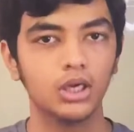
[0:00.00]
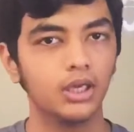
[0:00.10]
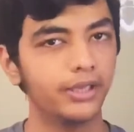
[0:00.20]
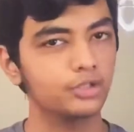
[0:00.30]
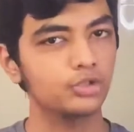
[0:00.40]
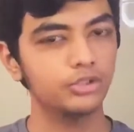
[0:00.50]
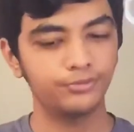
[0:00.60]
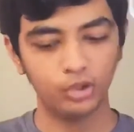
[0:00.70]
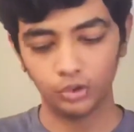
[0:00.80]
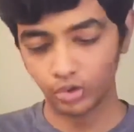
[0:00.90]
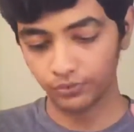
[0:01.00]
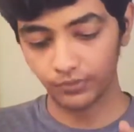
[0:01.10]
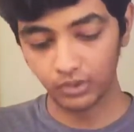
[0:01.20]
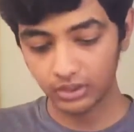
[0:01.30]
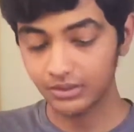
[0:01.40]
Actually, if you are looking
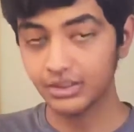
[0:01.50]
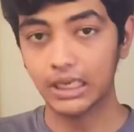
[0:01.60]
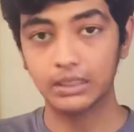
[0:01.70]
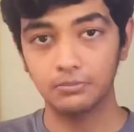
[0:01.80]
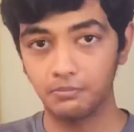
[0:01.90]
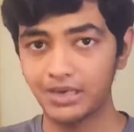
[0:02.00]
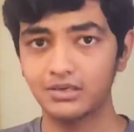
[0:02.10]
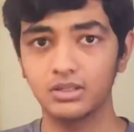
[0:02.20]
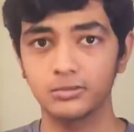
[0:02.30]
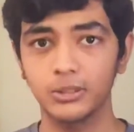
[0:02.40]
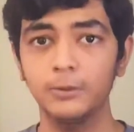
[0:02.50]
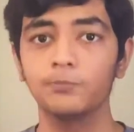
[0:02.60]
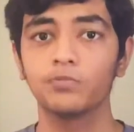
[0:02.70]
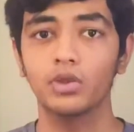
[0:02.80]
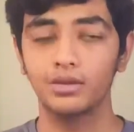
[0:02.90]
for a design, better display,
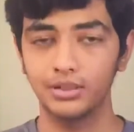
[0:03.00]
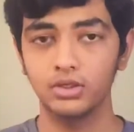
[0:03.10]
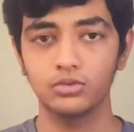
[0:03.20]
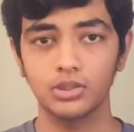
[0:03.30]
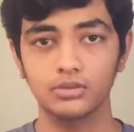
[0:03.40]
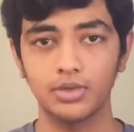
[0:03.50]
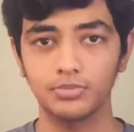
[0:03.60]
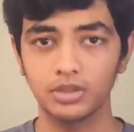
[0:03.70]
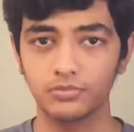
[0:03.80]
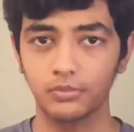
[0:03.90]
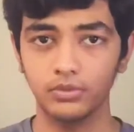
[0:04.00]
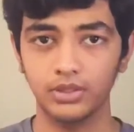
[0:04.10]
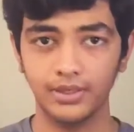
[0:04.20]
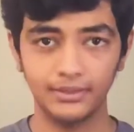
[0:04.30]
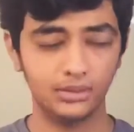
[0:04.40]
then you can grab this phone,
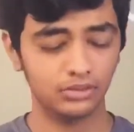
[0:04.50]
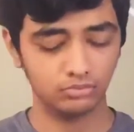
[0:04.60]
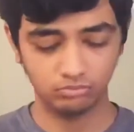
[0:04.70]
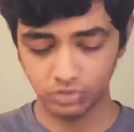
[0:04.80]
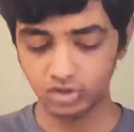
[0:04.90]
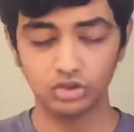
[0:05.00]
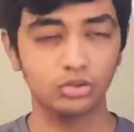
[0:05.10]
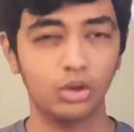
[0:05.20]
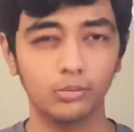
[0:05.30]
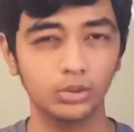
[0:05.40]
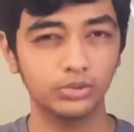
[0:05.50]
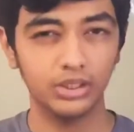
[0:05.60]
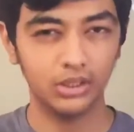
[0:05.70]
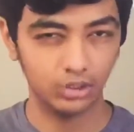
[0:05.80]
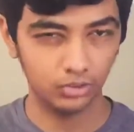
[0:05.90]
and just a normal
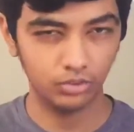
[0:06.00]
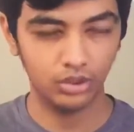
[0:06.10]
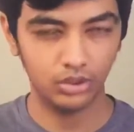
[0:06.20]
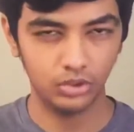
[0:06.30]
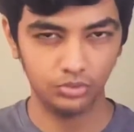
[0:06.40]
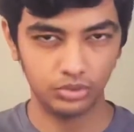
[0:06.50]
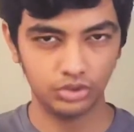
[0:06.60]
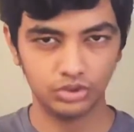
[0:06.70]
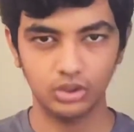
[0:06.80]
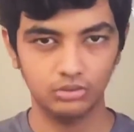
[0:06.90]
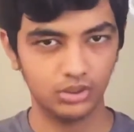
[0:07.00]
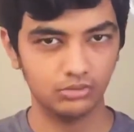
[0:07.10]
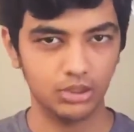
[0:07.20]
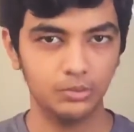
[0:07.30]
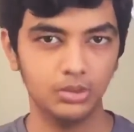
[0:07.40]
daily to daily usage, then you can
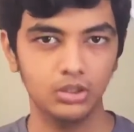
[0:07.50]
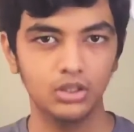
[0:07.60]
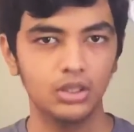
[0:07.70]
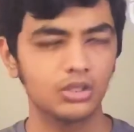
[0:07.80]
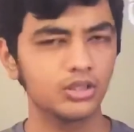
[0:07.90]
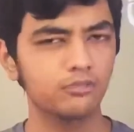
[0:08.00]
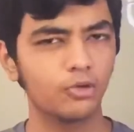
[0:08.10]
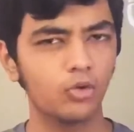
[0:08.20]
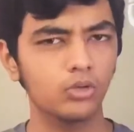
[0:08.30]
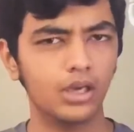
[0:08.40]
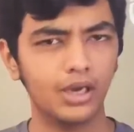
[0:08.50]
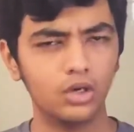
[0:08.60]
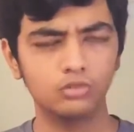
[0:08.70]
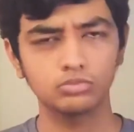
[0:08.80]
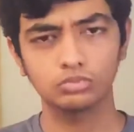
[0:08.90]
grab this phone.
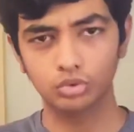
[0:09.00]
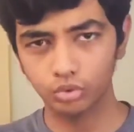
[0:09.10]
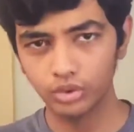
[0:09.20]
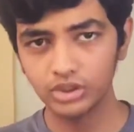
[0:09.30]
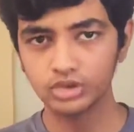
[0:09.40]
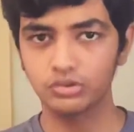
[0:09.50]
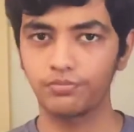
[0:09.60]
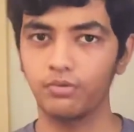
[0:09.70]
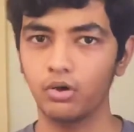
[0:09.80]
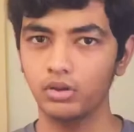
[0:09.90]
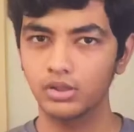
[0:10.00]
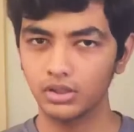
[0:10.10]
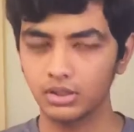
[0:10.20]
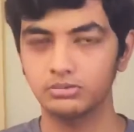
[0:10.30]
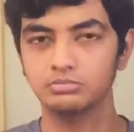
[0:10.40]
Are goodish for
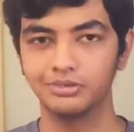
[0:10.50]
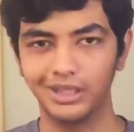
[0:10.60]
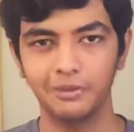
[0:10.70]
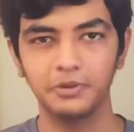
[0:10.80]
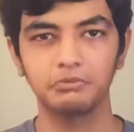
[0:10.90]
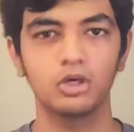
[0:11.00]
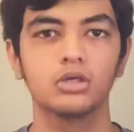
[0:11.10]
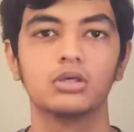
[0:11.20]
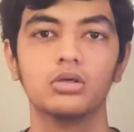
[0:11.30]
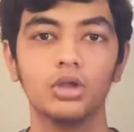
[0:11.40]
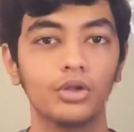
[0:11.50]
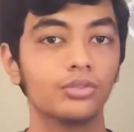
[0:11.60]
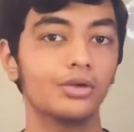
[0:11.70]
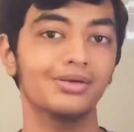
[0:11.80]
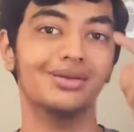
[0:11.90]
the gaming, but
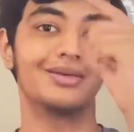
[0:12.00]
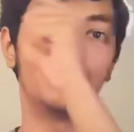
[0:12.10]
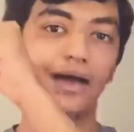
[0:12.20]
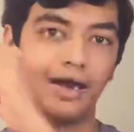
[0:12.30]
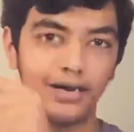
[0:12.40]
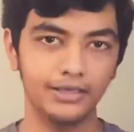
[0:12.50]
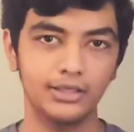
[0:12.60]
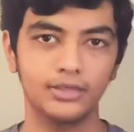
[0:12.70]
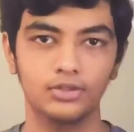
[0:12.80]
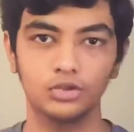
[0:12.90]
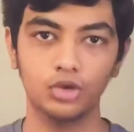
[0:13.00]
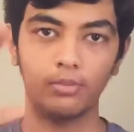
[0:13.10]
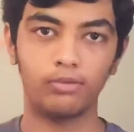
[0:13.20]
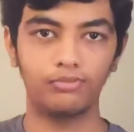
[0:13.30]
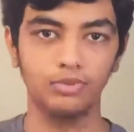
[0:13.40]
not at high end, the top
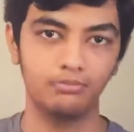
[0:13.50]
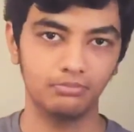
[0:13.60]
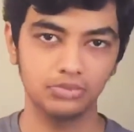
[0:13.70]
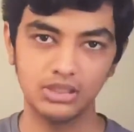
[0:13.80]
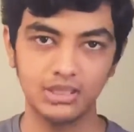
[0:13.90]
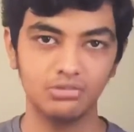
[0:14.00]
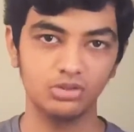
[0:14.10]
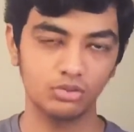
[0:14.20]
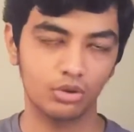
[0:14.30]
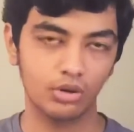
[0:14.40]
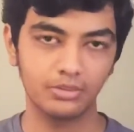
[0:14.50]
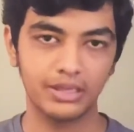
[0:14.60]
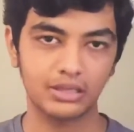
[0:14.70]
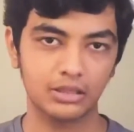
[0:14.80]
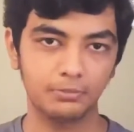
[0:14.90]
of the gaming you want to be
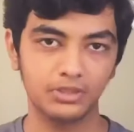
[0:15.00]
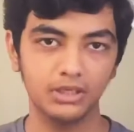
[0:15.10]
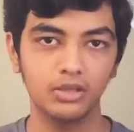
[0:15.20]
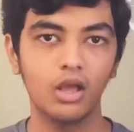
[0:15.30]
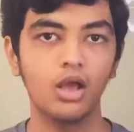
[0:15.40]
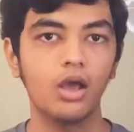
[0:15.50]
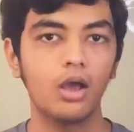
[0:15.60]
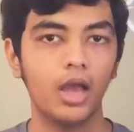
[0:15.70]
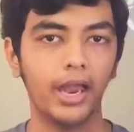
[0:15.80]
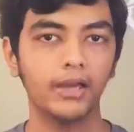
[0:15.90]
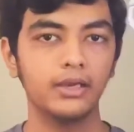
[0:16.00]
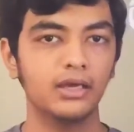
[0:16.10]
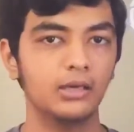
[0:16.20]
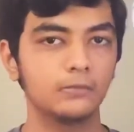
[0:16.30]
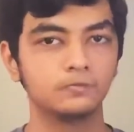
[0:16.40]
accepting. And
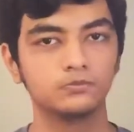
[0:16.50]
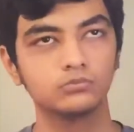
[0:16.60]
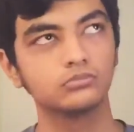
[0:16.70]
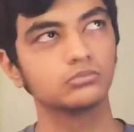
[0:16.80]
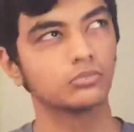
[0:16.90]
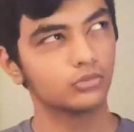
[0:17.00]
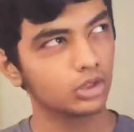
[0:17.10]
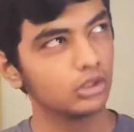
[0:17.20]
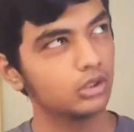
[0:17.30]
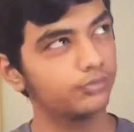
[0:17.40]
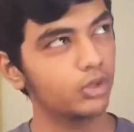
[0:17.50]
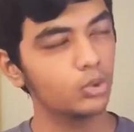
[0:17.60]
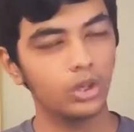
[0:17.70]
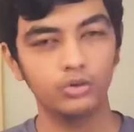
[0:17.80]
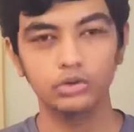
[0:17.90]
if I
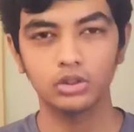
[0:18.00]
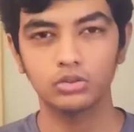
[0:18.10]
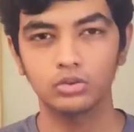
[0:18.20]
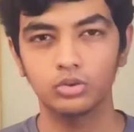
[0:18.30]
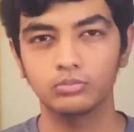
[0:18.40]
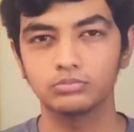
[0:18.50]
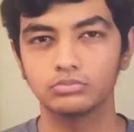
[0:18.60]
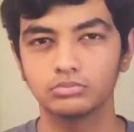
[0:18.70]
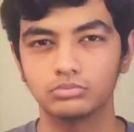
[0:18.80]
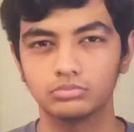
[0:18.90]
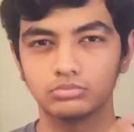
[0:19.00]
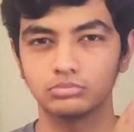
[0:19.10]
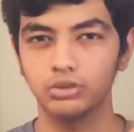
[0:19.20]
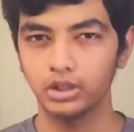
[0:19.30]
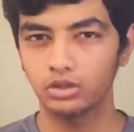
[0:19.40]
do have to say so,
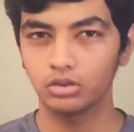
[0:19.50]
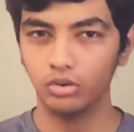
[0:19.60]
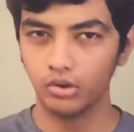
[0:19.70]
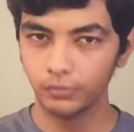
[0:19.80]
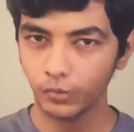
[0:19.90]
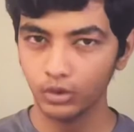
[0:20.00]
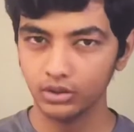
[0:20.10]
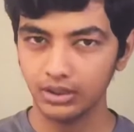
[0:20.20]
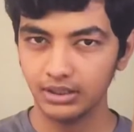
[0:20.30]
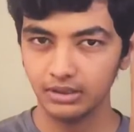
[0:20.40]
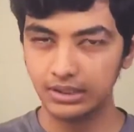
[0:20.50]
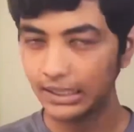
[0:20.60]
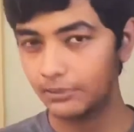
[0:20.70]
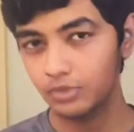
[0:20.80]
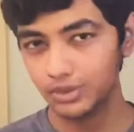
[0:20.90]
it's not for that
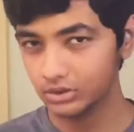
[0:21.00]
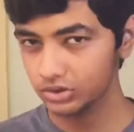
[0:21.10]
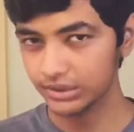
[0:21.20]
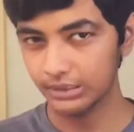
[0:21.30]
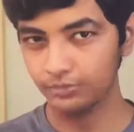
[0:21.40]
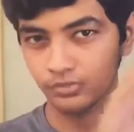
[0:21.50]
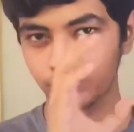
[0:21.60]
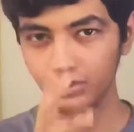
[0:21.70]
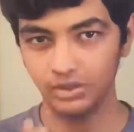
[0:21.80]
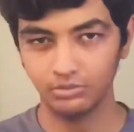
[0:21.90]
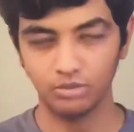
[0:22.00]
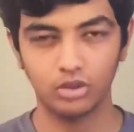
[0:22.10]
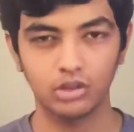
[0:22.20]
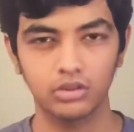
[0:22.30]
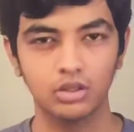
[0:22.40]
camera type of design,
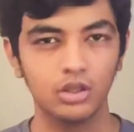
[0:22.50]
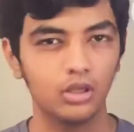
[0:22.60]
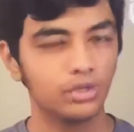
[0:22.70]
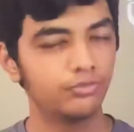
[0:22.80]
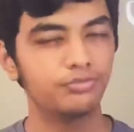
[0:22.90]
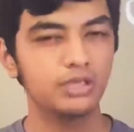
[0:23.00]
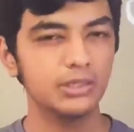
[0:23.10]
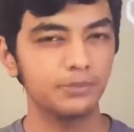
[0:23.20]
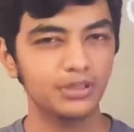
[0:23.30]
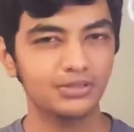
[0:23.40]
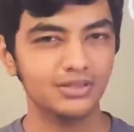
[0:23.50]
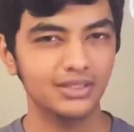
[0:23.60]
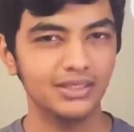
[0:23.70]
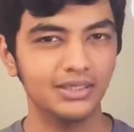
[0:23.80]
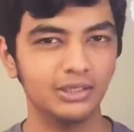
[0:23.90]
because 50 plus
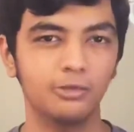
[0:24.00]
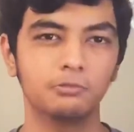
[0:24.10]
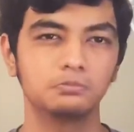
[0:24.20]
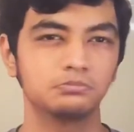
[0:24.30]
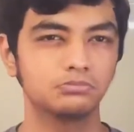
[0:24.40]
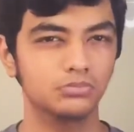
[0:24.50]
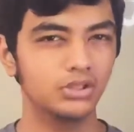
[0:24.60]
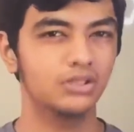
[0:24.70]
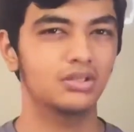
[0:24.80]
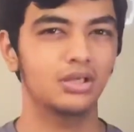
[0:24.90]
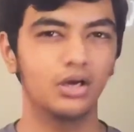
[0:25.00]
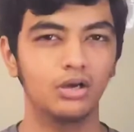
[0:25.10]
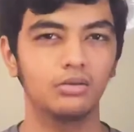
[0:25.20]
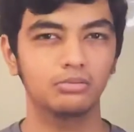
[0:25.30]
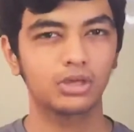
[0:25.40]
8, it's
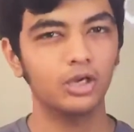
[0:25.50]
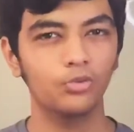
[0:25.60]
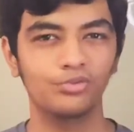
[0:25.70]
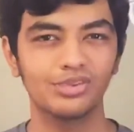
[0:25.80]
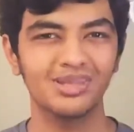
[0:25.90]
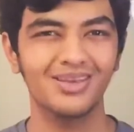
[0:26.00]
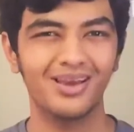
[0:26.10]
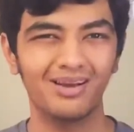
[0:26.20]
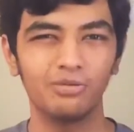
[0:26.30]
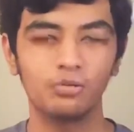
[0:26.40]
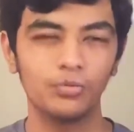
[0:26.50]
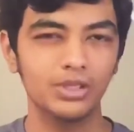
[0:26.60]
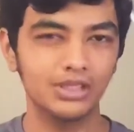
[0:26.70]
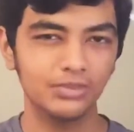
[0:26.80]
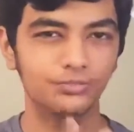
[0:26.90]
kind of say
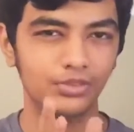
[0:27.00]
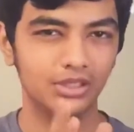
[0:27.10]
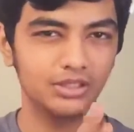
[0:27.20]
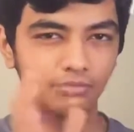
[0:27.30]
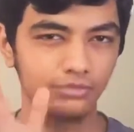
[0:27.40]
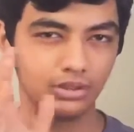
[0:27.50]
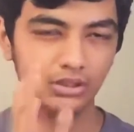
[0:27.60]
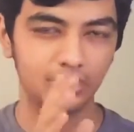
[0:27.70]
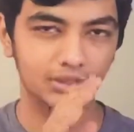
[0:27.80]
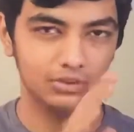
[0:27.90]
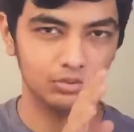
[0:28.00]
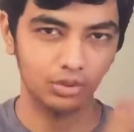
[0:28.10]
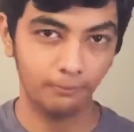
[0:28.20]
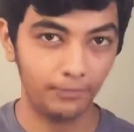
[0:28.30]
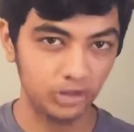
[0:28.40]
really into
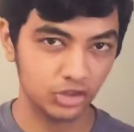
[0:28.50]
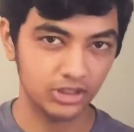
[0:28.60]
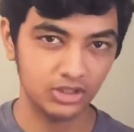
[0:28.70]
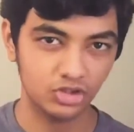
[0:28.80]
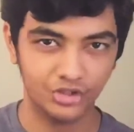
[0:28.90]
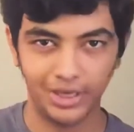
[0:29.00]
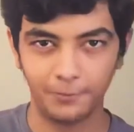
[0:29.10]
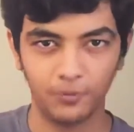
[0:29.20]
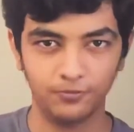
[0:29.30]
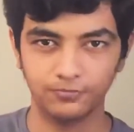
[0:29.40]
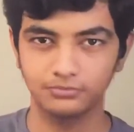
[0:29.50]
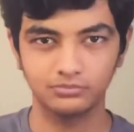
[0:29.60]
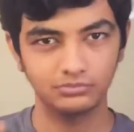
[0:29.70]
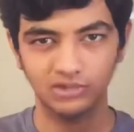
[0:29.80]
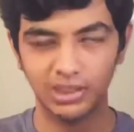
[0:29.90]
a budgetish type of
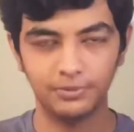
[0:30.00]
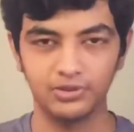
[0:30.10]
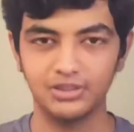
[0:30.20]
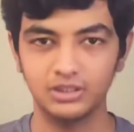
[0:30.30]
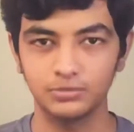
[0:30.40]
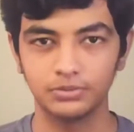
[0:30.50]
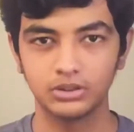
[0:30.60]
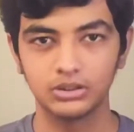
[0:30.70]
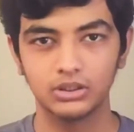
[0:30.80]
camera setup.